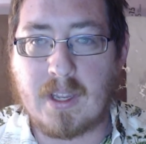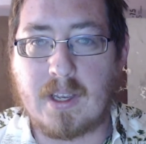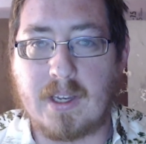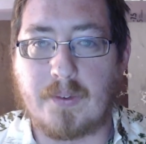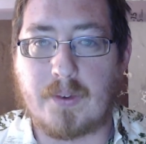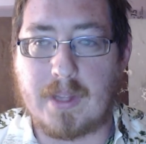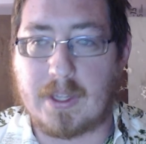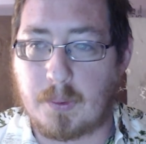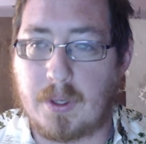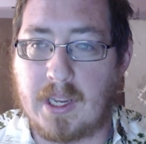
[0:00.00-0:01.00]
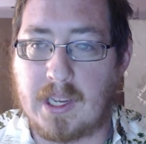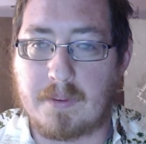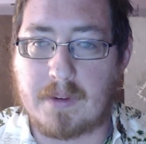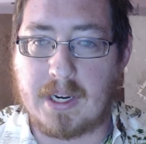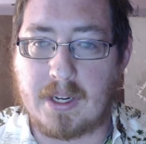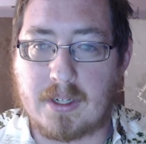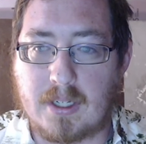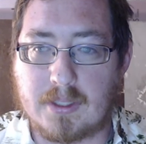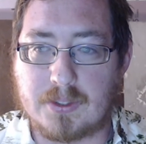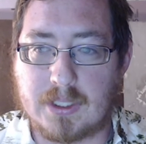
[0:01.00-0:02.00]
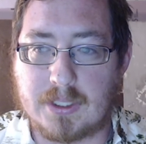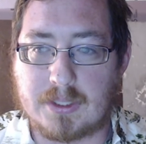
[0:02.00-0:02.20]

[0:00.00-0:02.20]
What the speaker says: And so that's what negative gynecology is.